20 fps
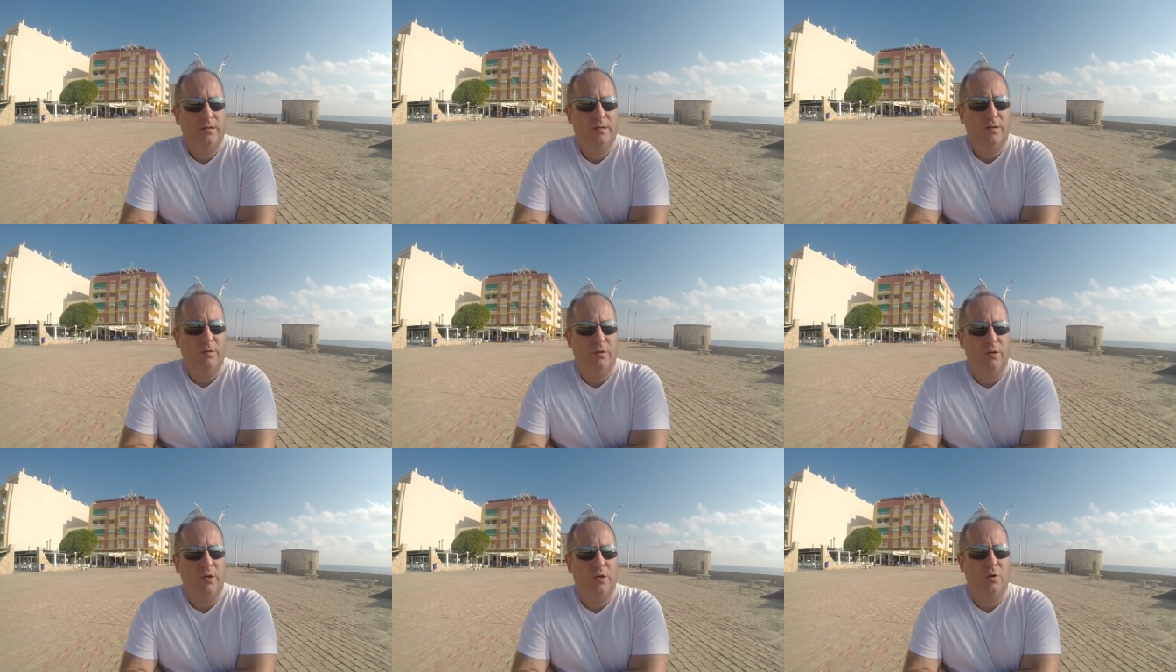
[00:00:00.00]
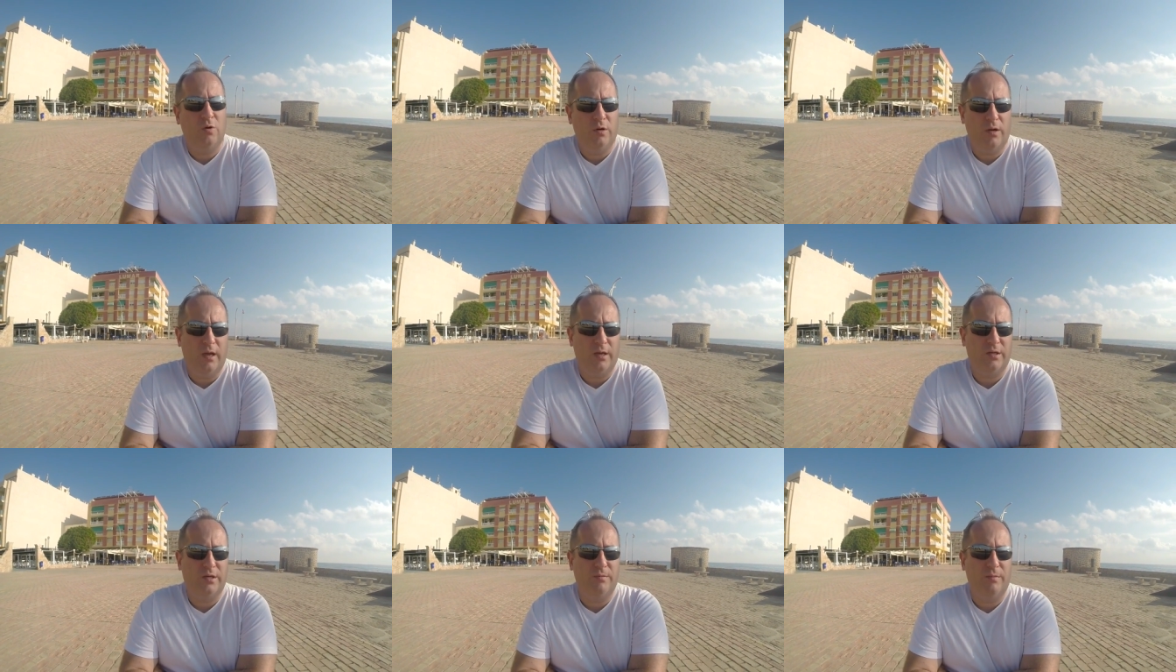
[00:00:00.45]
so you could
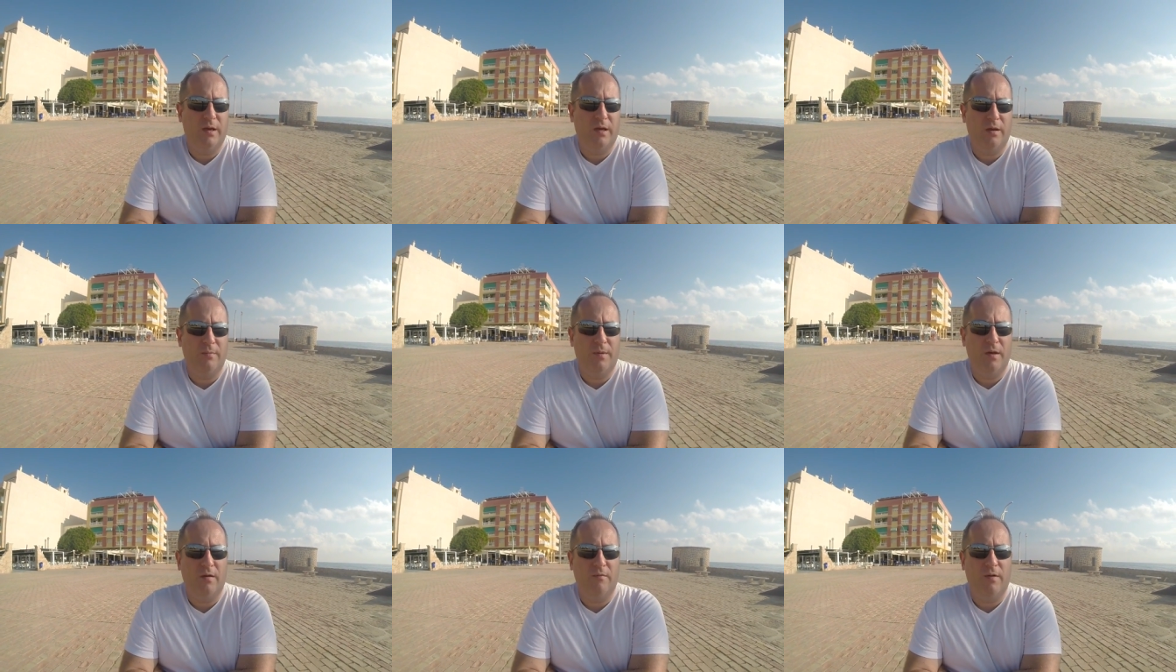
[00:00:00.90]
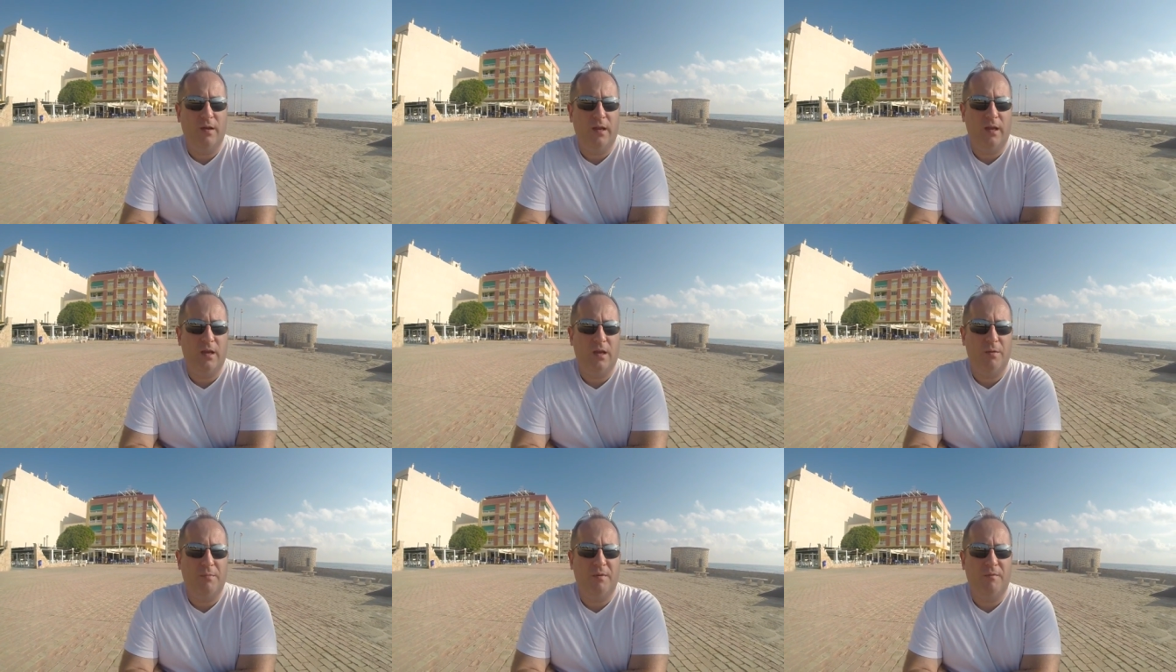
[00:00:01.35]
actually make a bit of an
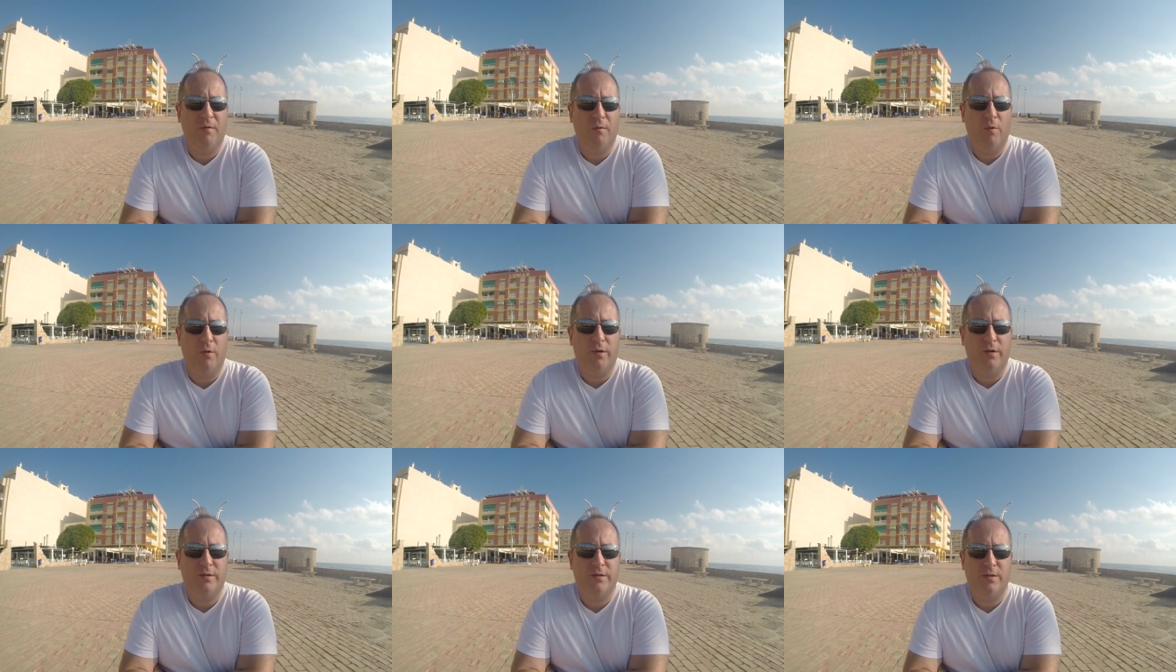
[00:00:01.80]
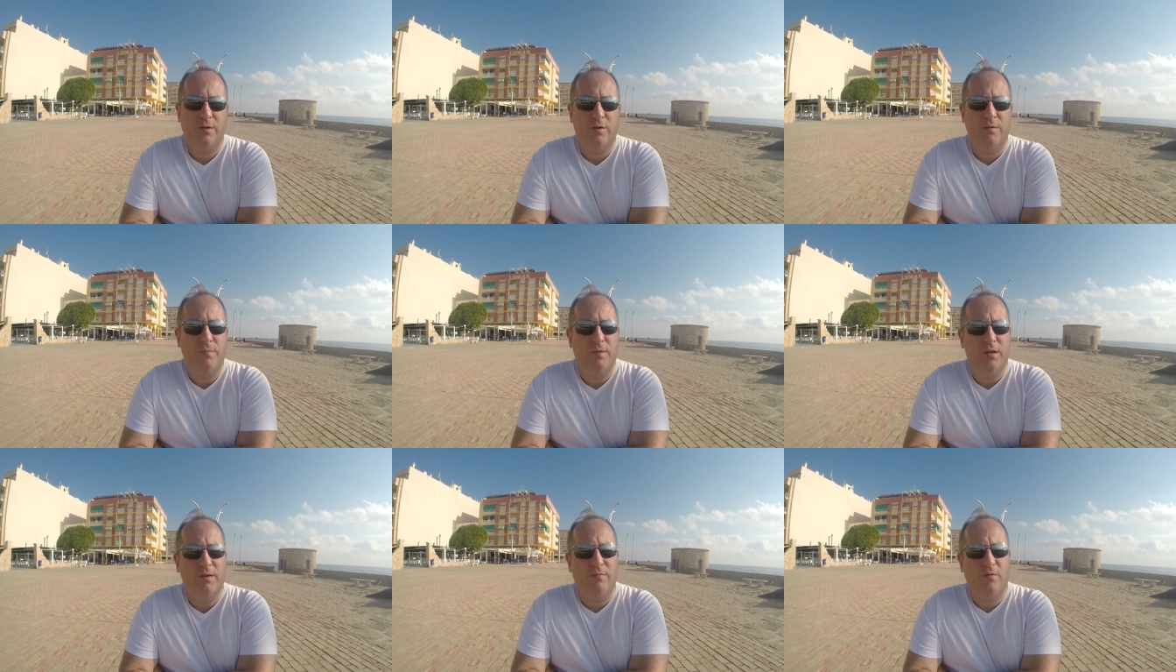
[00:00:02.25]
income if you wanted
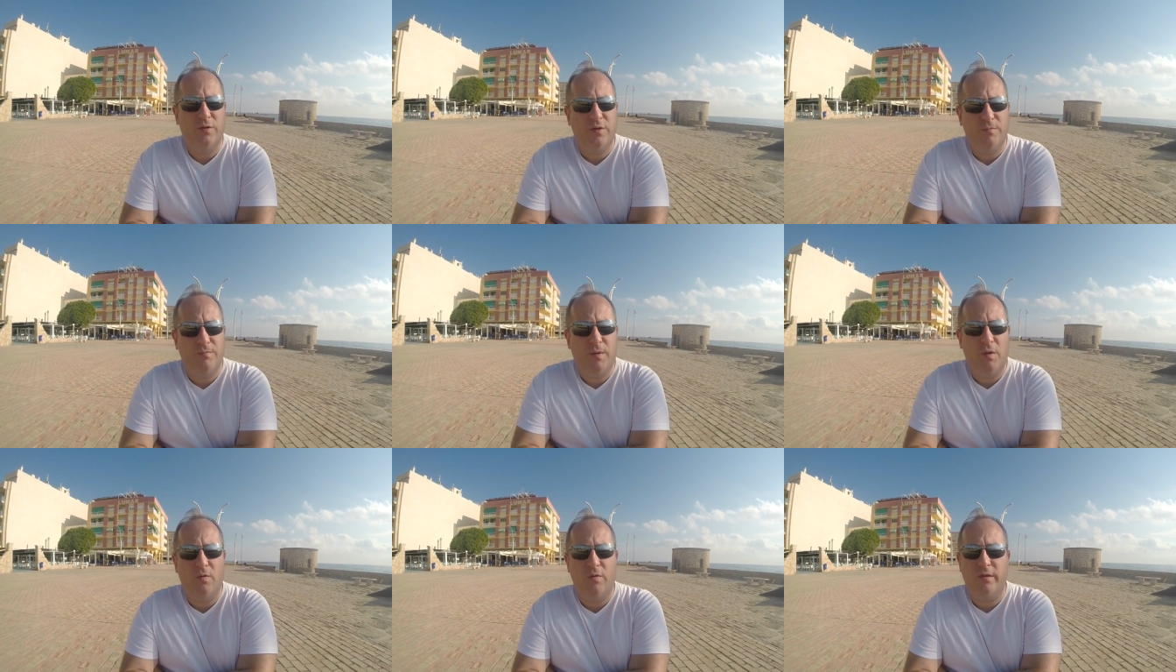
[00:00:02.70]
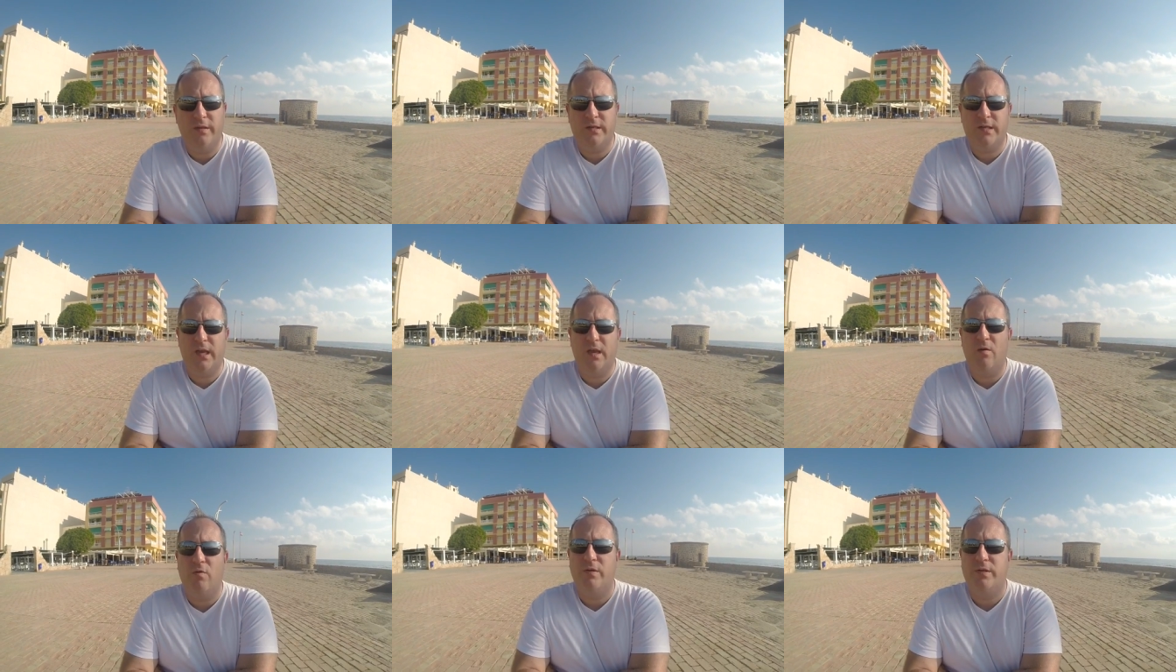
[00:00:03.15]
to, but you've also built the
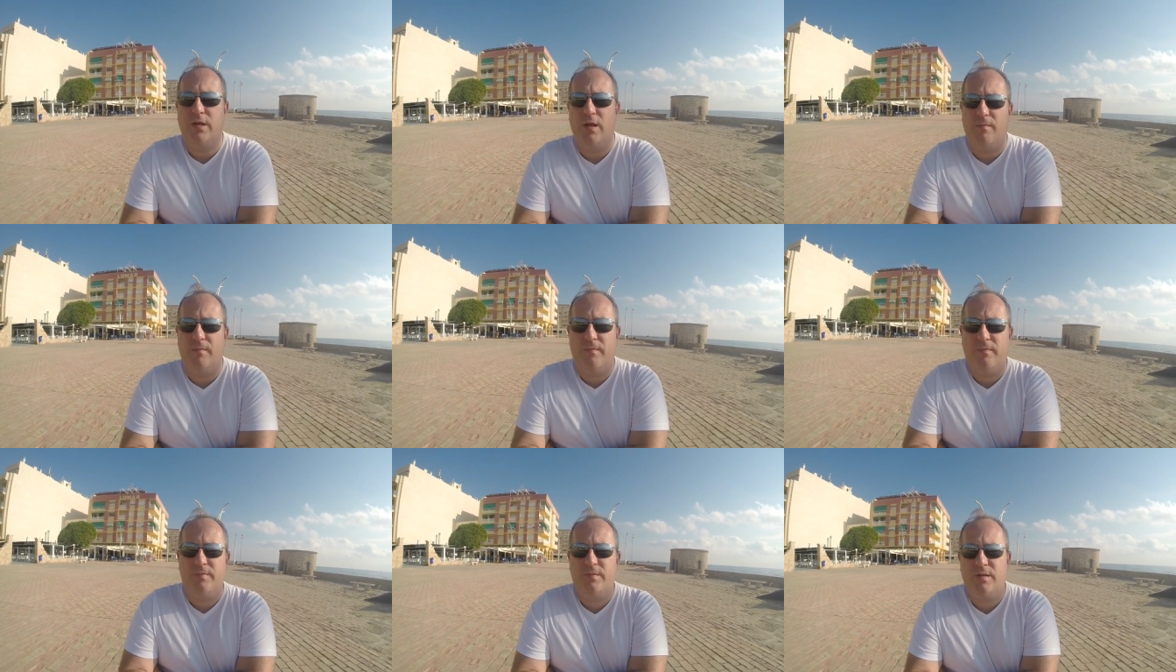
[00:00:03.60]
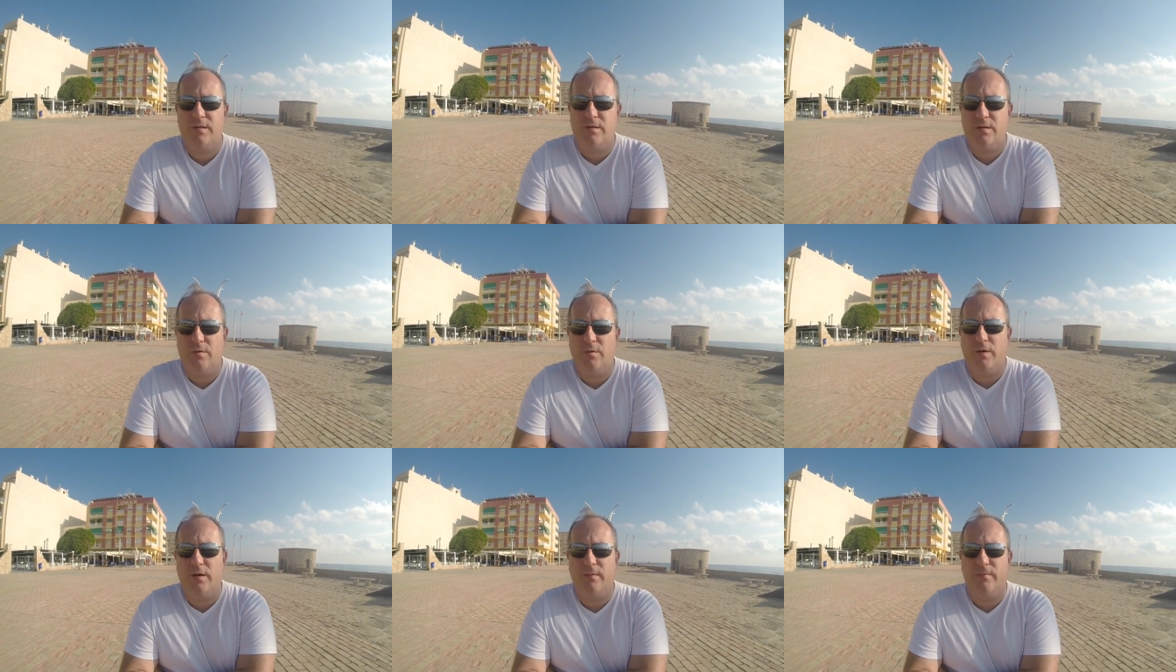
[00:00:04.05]
skills up to
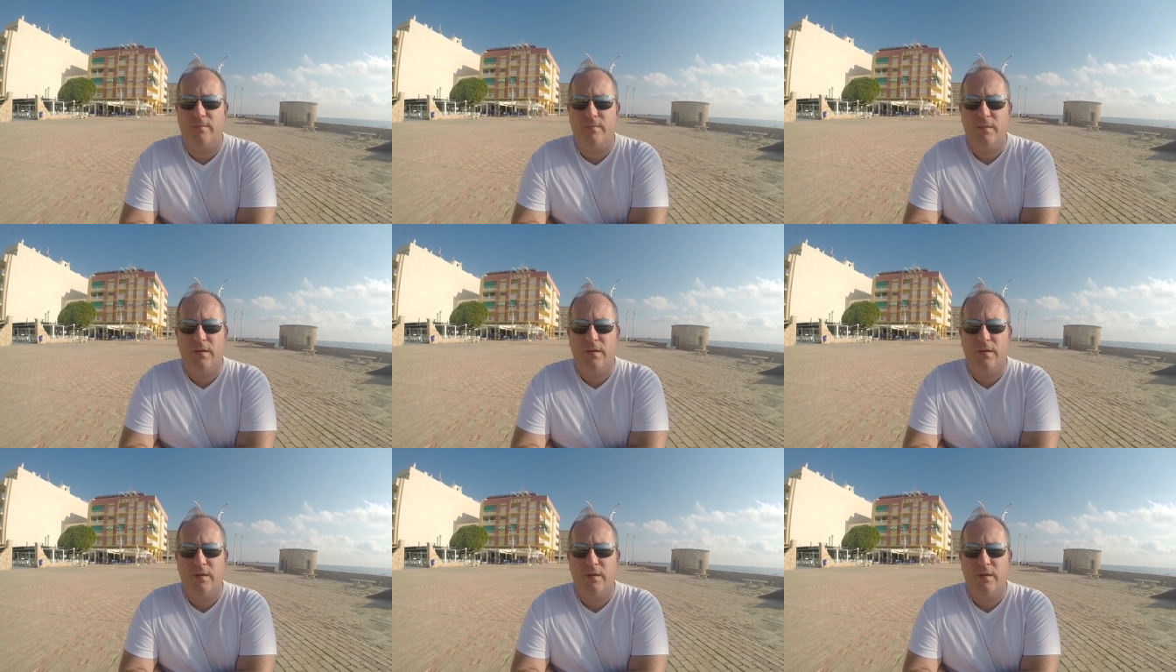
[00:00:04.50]
do it.